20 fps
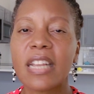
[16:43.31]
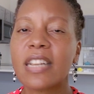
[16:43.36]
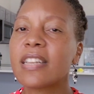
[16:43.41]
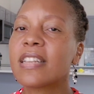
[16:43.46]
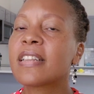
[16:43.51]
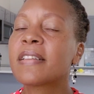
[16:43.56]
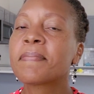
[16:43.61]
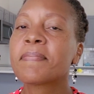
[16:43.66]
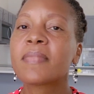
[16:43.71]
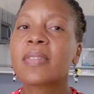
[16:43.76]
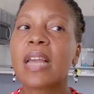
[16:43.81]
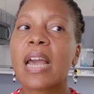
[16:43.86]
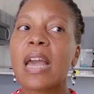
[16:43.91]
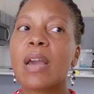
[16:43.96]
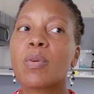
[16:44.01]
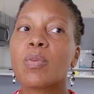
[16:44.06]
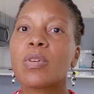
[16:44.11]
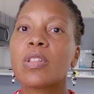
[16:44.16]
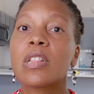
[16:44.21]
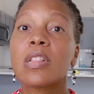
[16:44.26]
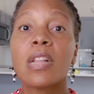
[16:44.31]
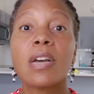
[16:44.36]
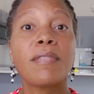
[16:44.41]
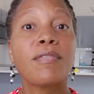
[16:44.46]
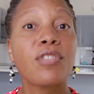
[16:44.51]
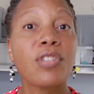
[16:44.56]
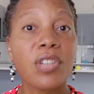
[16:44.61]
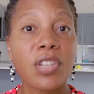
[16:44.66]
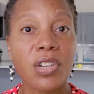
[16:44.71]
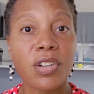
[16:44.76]
And I would
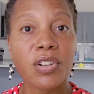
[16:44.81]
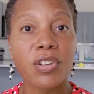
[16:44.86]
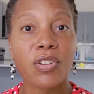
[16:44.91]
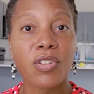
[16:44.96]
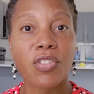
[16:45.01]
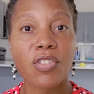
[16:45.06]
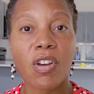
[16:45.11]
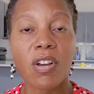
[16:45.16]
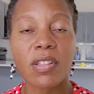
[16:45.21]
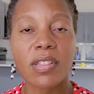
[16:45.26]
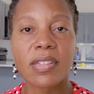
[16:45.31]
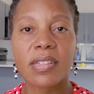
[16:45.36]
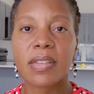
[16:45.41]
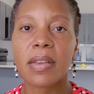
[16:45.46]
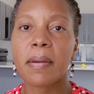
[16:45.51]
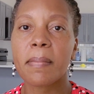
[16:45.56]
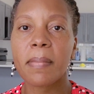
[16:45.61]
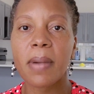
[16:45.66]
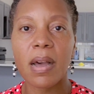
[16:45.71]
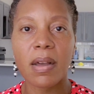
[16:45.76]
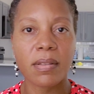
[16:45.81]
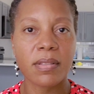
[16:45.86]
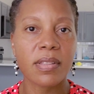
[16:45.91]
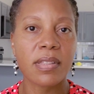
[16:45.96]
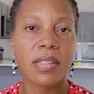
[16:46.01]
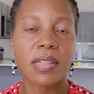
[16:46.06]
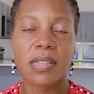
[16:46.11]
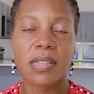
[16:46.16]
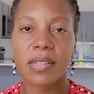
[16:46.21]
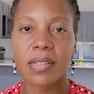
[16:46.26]
love to hear your thoughts
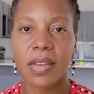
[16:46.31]
about